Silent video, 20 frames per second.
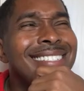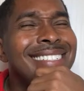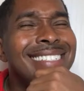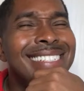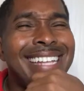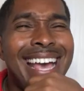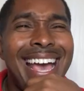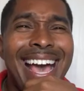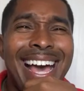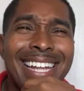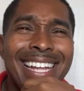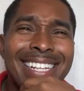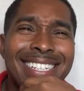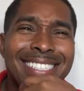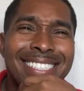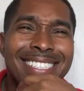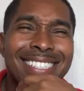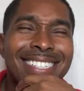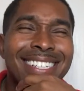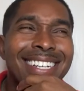
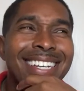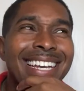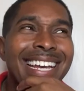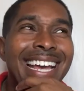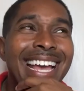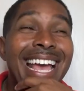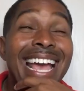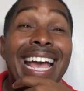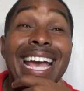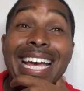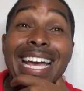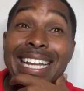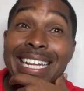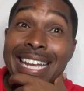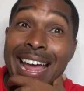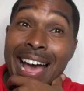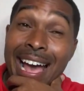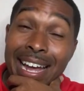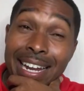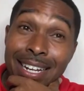Dallas, and
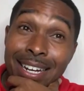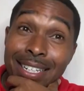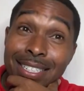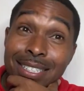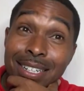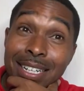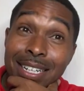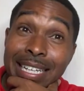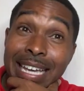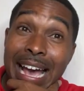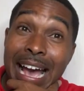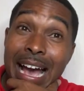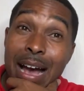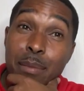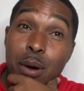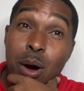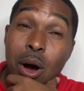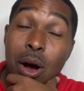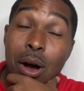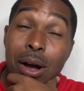now he done took the
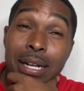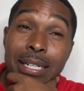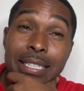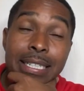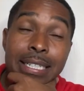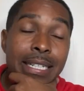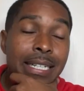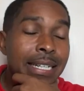Cowboys.